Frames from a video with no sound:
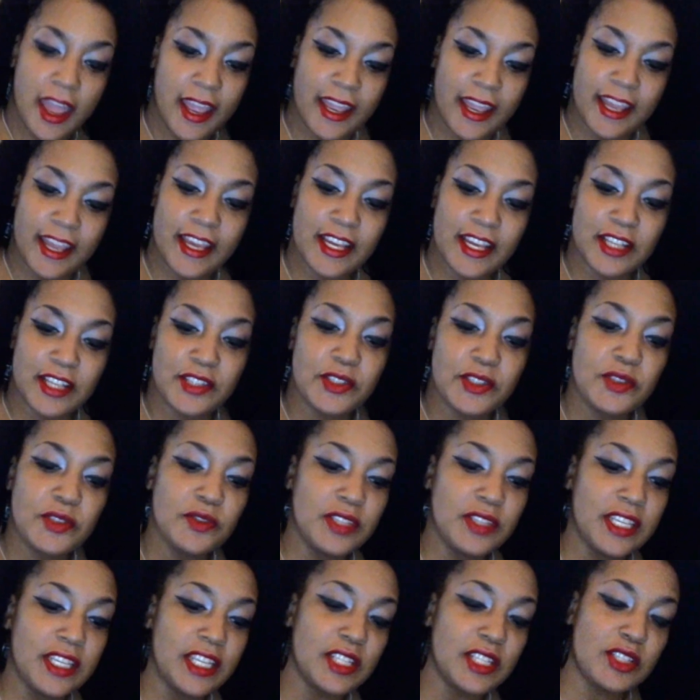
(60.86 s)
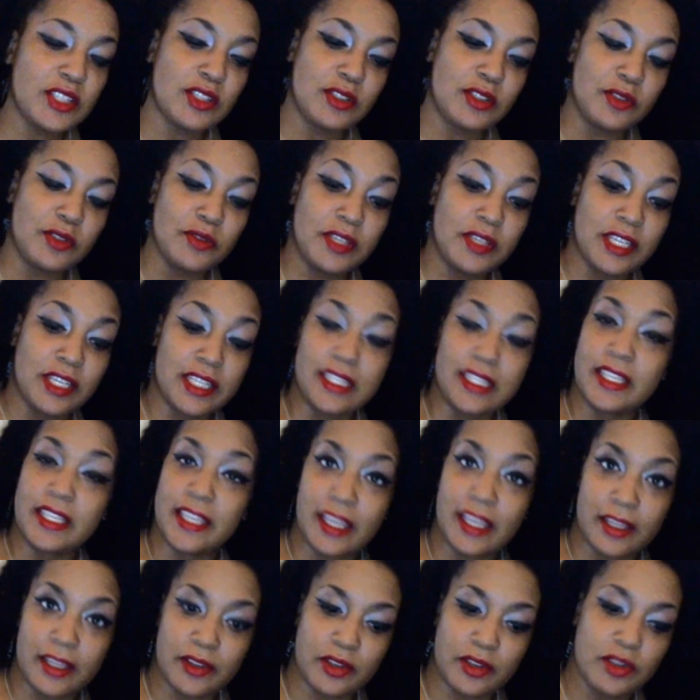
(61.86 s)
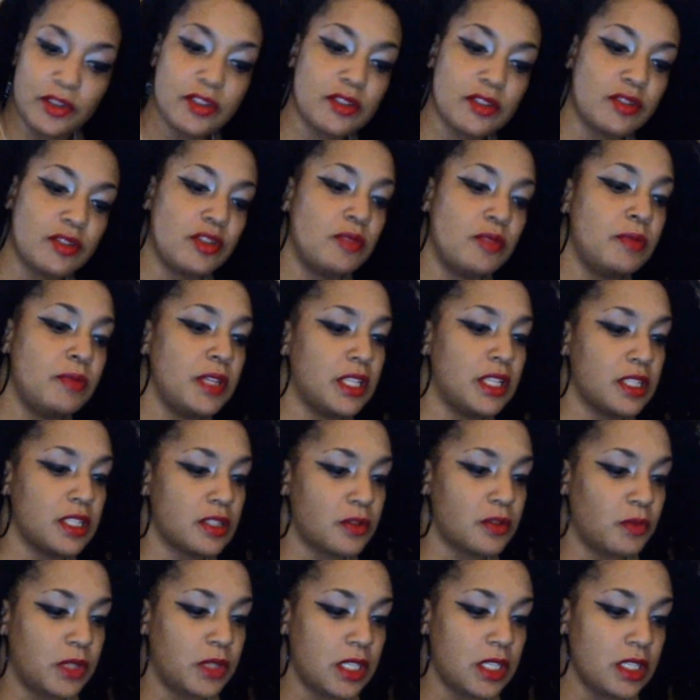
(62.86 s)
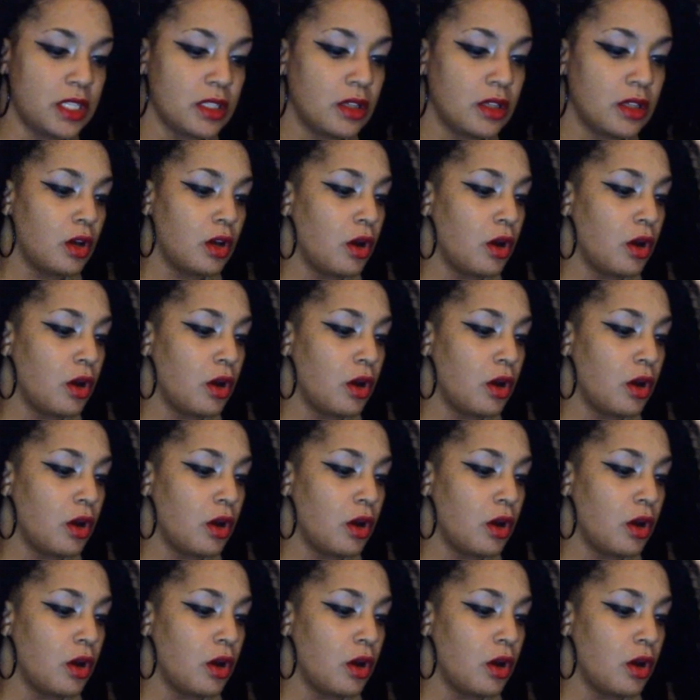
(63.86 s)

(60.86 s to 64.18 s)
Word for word: and you need to get it together so you're being sweet.